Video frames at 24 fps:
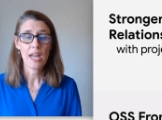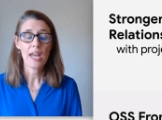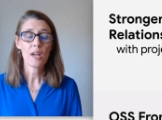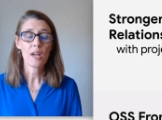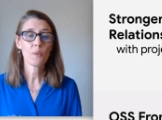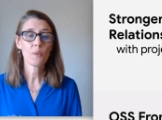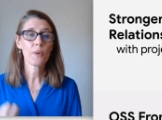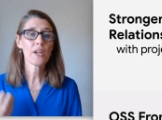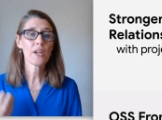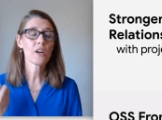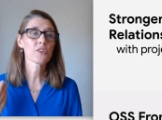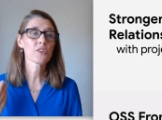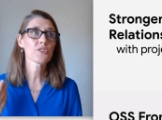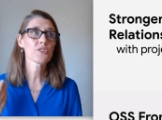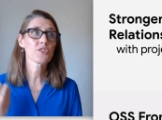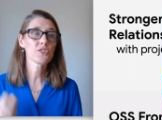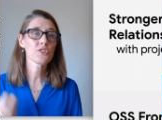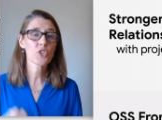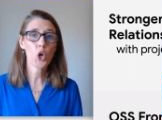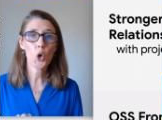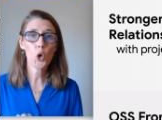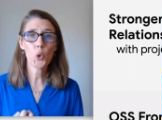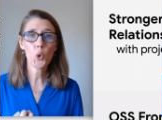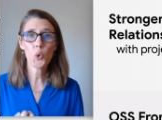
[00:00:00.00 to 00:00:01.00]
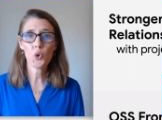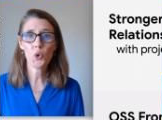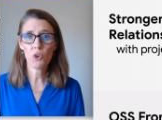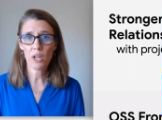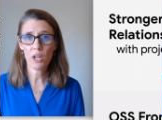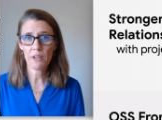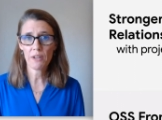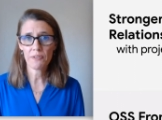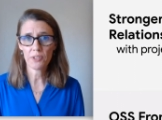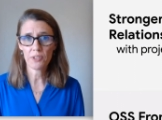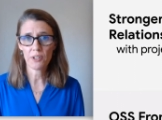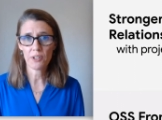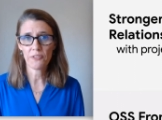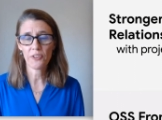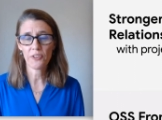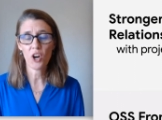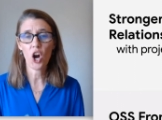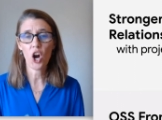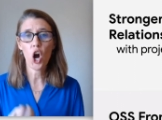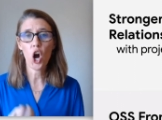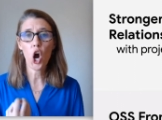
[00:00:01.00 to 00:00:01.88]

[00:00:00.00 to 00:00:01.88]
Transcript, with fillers: And we are so grateful for